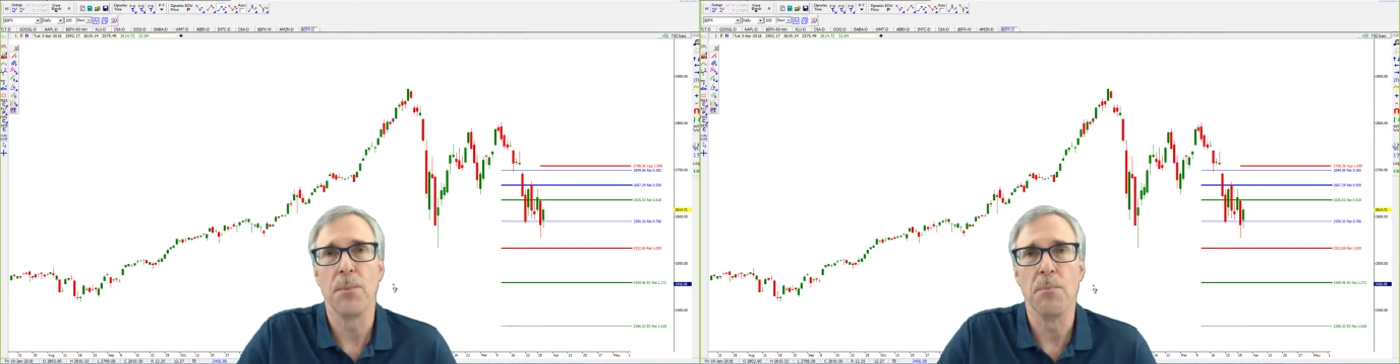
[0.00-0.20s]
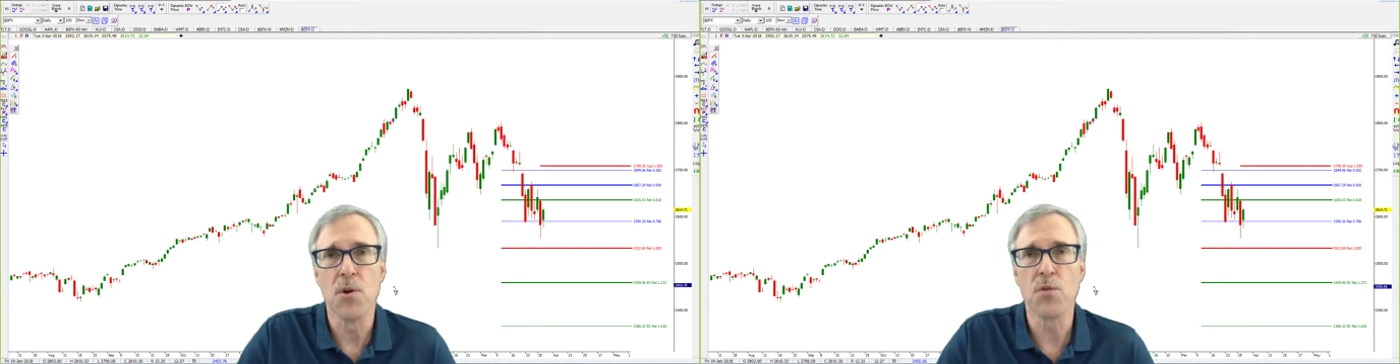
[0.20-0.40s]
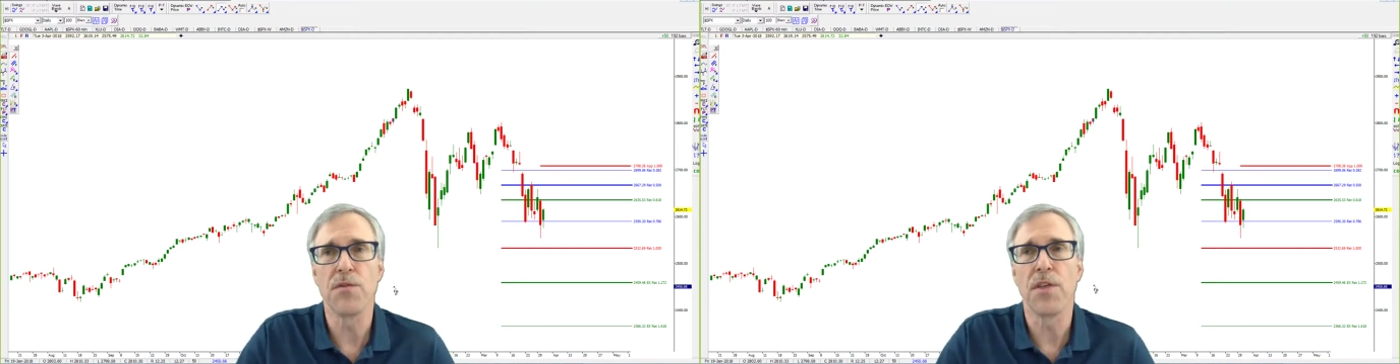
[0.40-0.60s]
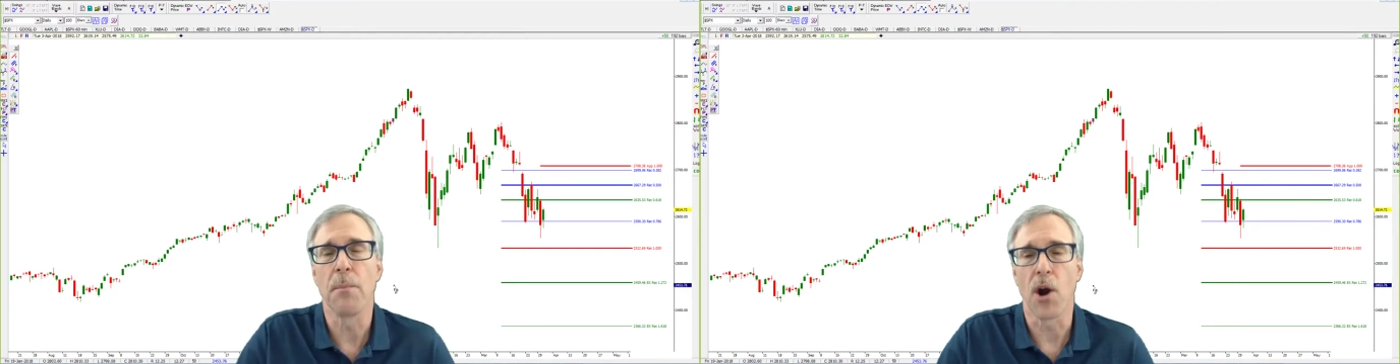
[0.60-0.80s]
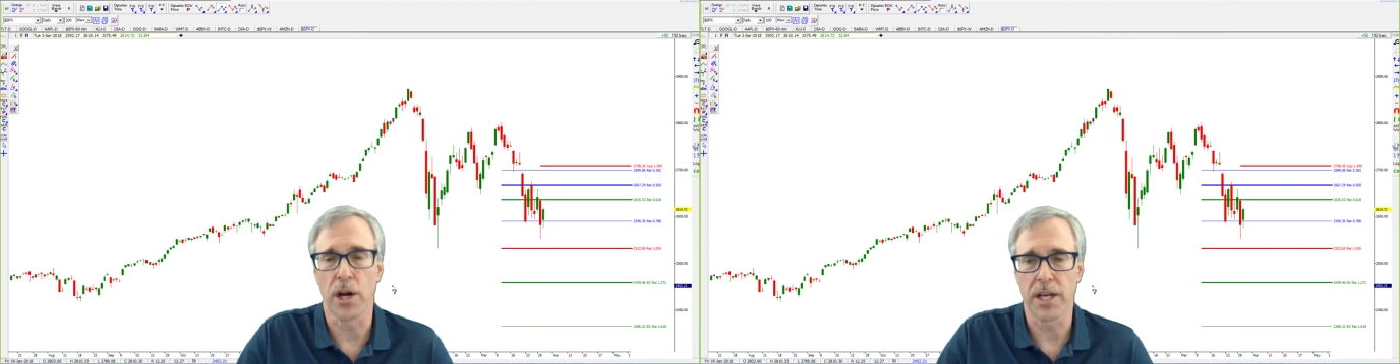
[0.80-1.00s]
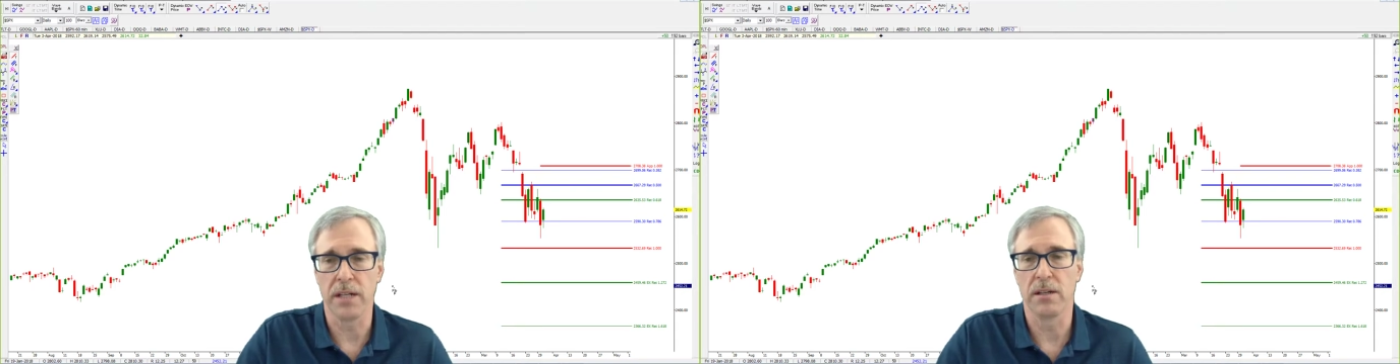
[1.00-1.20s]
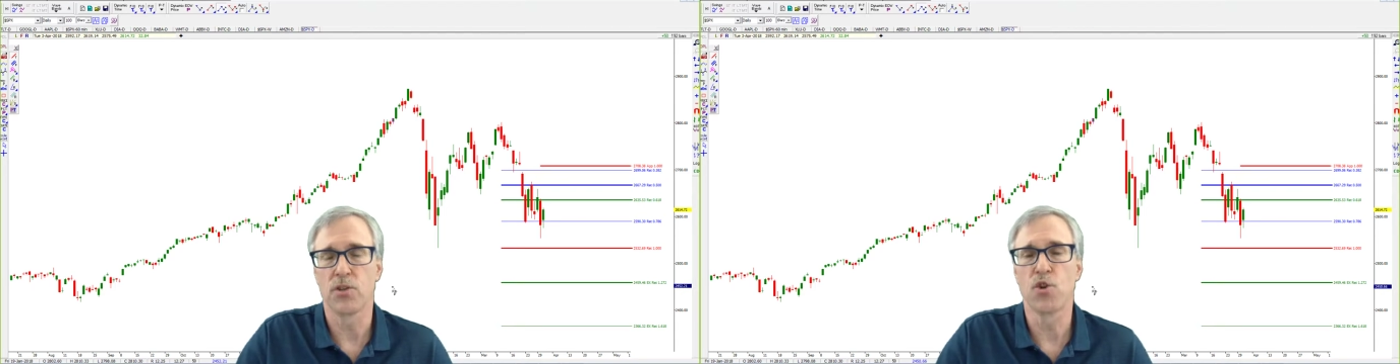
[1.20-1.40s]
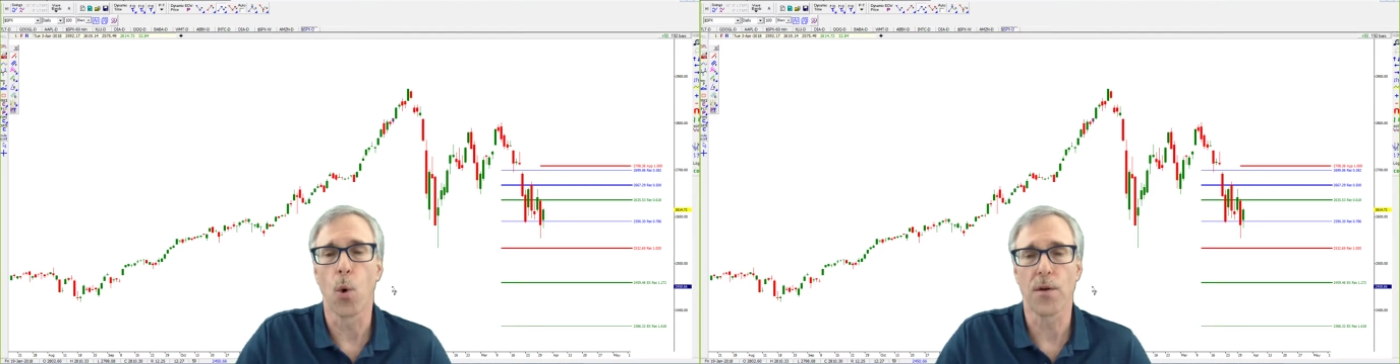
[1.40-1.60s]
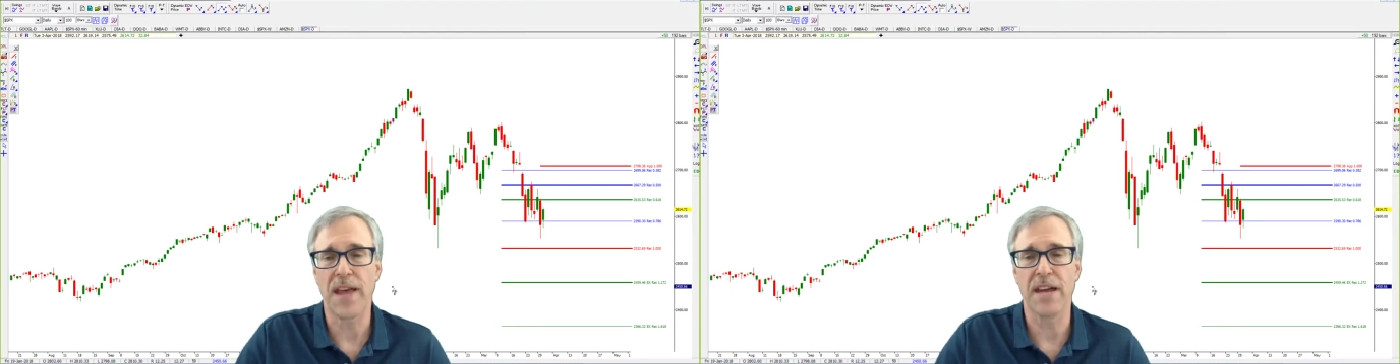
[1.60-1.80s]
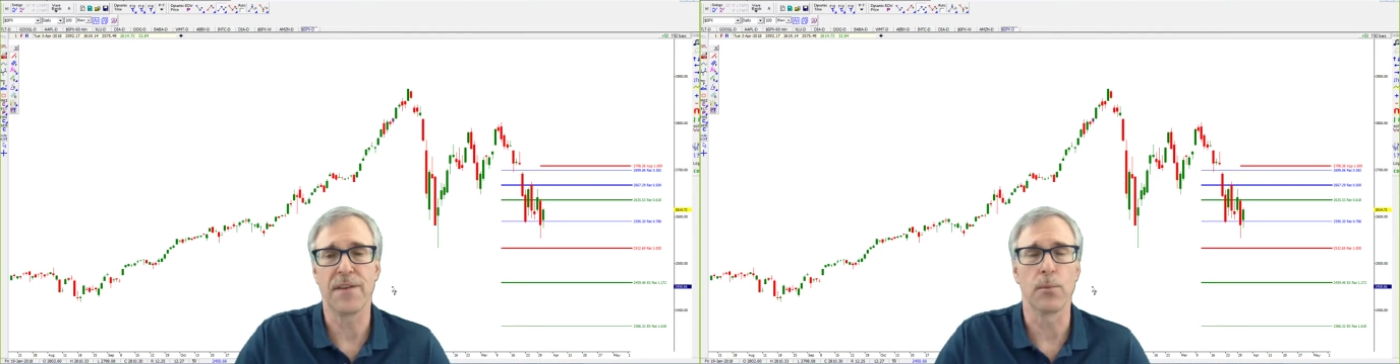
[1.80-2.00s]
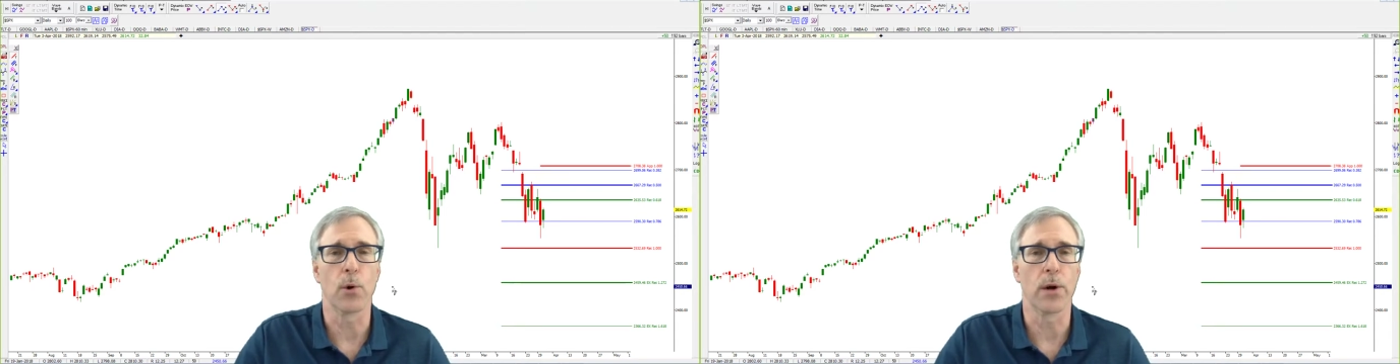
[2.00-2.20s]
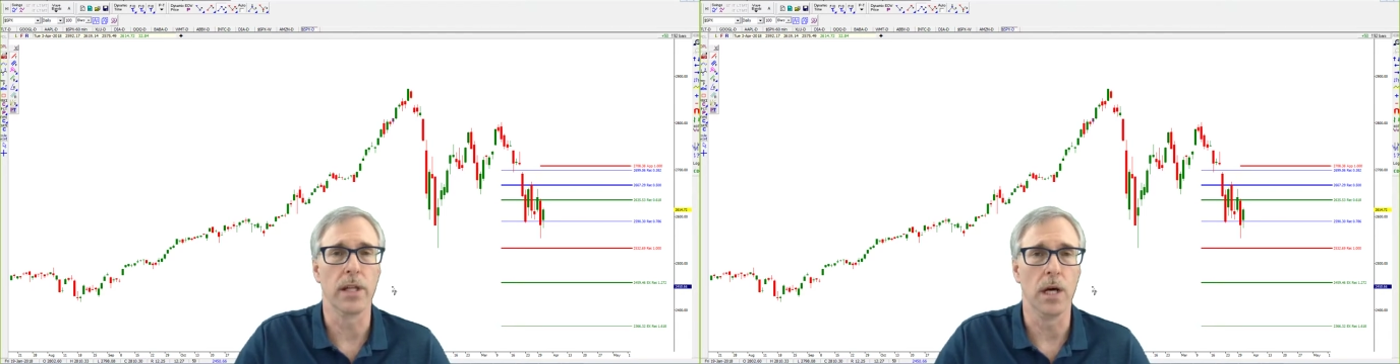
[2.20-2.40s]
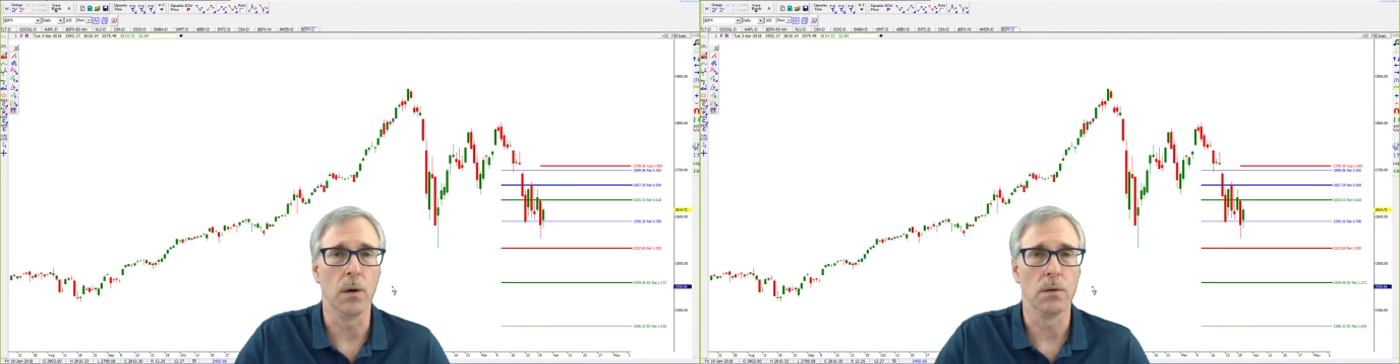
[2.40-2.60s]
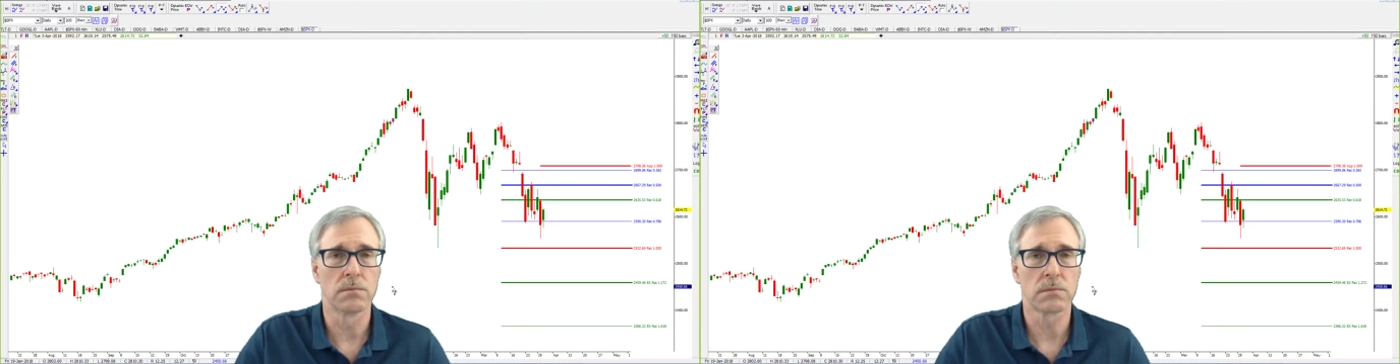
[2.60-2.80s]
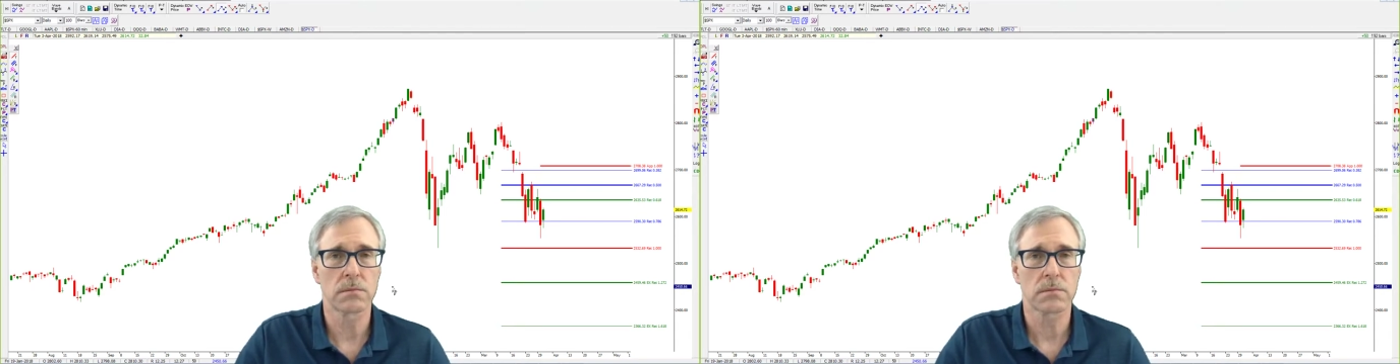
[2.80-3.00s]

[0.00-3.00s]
move the market toward that February low